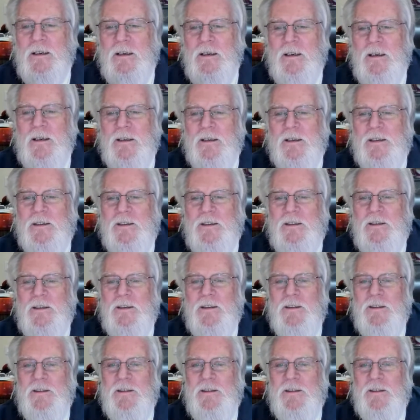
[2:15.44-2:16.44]
then
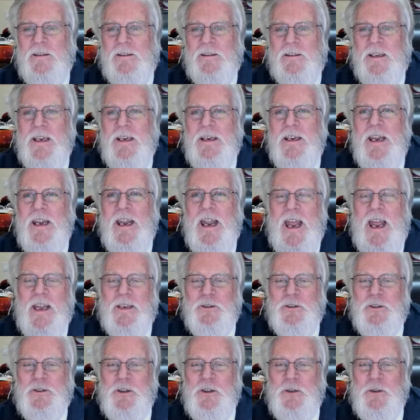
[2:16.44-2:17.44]
they
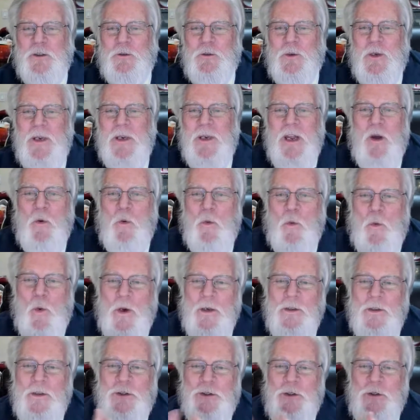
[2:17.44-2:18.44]
ask you,
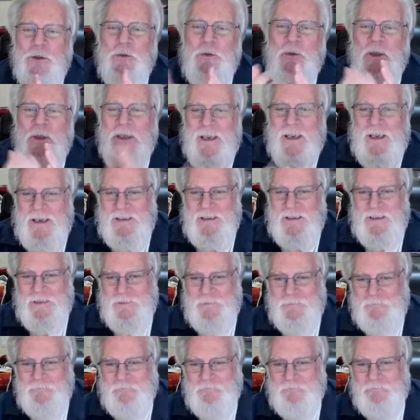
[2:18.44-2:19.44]
would you like
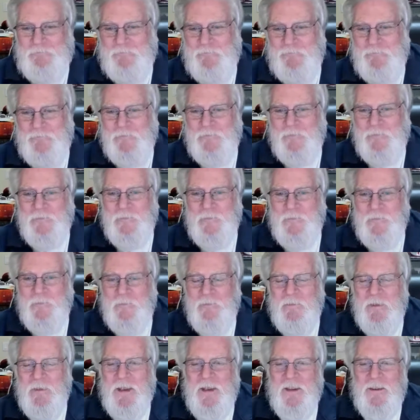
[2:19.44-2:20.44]

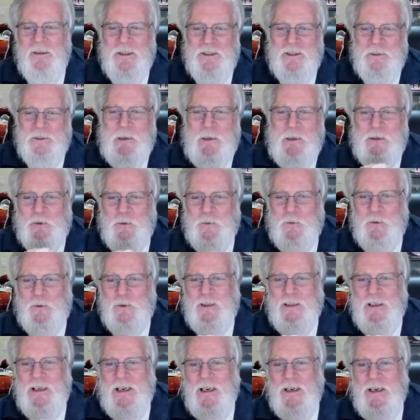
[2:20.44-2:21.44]
the special for
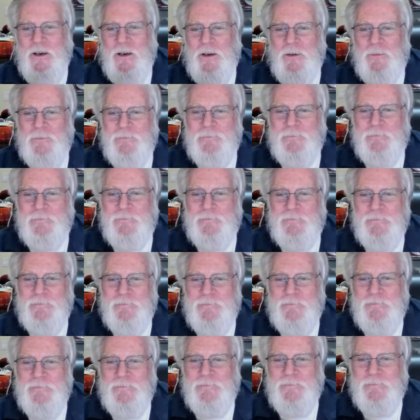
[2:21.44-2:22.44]
today?
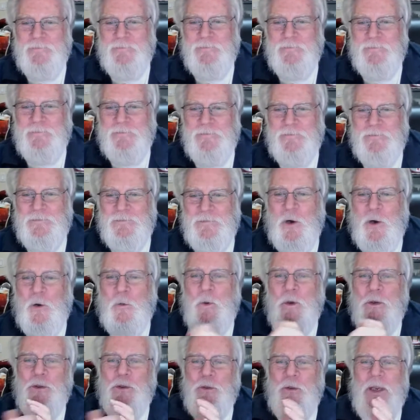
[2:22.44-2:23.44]
Or
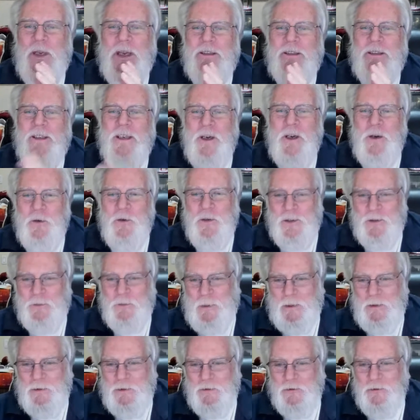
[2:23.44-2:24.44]
would you like to hear the
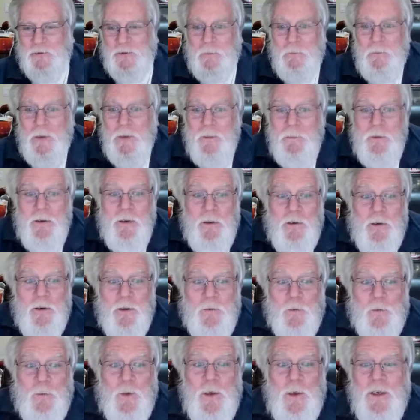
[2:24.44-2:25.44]
specials? And maybe you don't
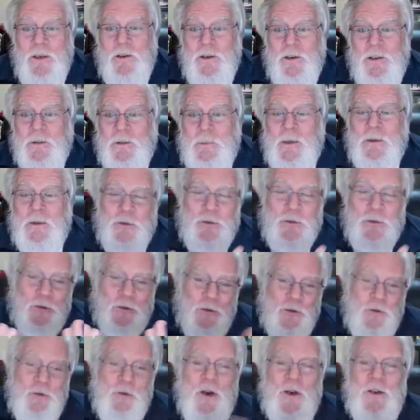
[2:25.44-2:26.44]
even want to hear the specials.
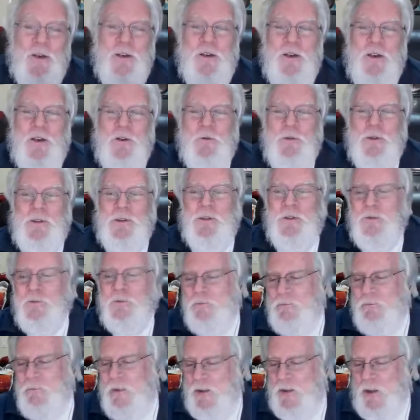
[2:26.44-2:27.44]
You already know what
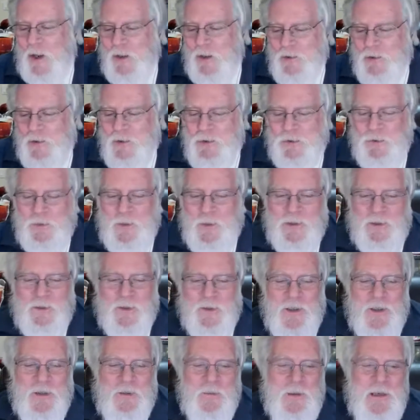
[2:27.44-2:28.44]
you've gone to this
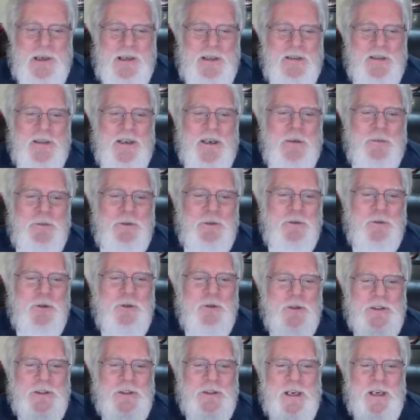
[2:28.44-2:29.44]
restaurant many times. You know
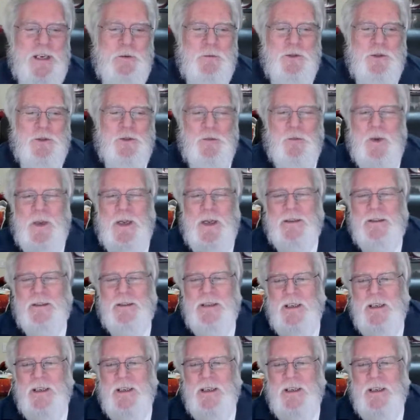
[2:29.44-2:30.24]
exactly what you want,